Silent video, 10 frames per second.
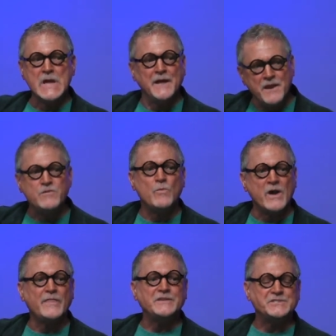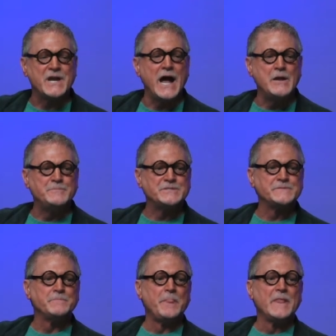Another one of these
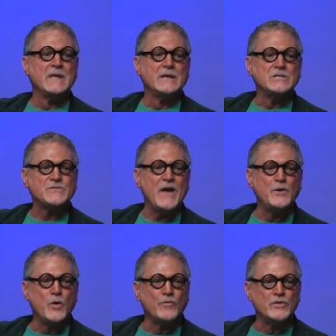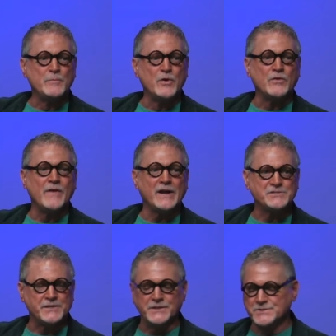types is found over in the book of
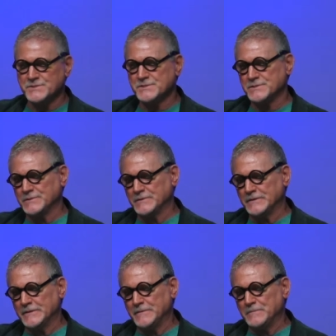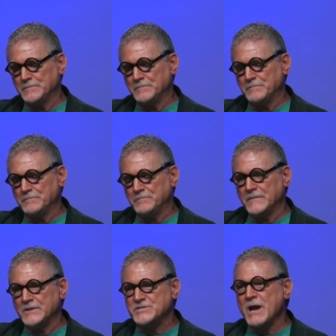Exodus.
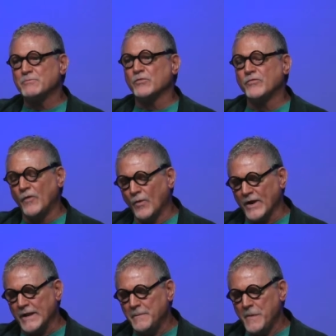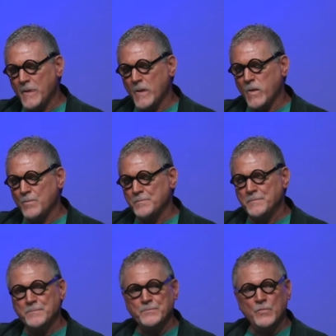Chapter 40,
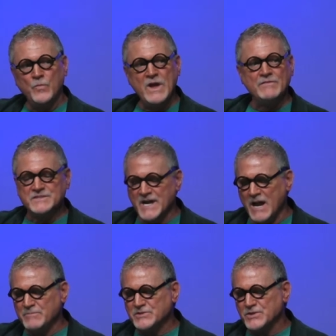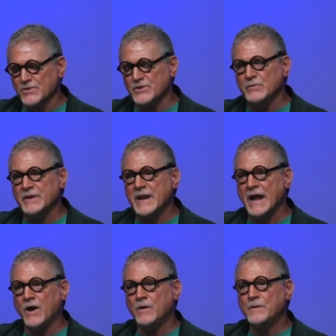we haven't time to turn to it now,